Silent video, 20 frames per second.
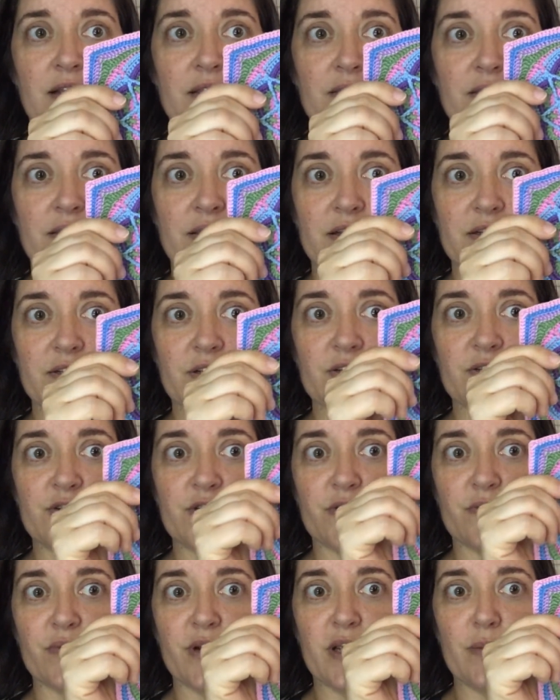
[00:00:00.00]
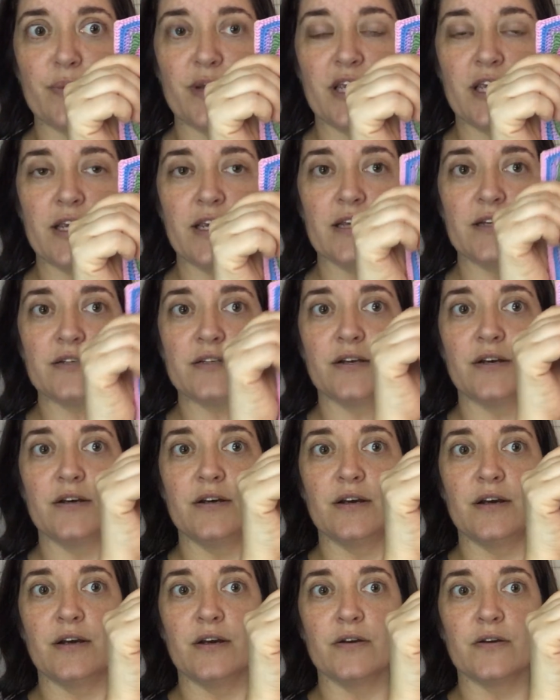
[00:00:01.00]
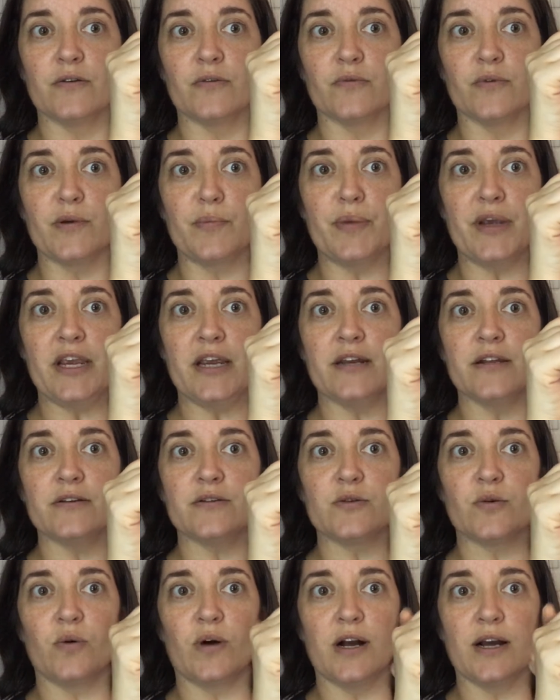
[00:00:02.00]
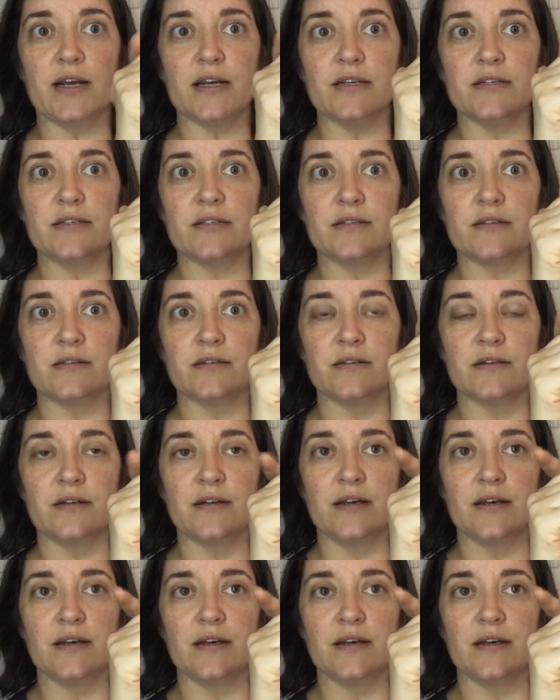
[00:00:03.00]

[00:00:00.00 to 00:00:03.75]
this is your repeat, repeat it twice,